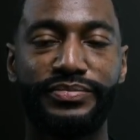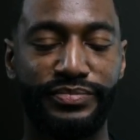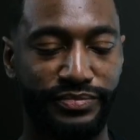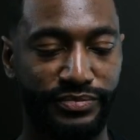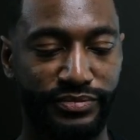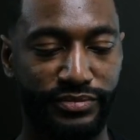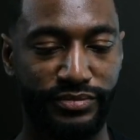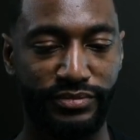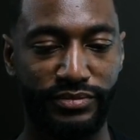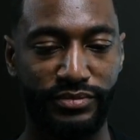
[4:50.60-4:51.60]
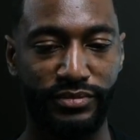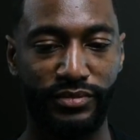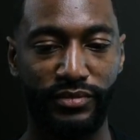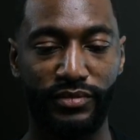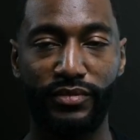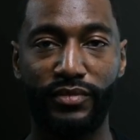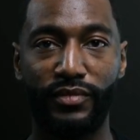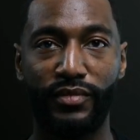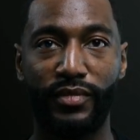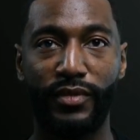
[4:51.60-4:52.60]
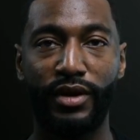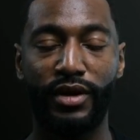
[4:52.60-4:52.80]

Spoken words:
(silence)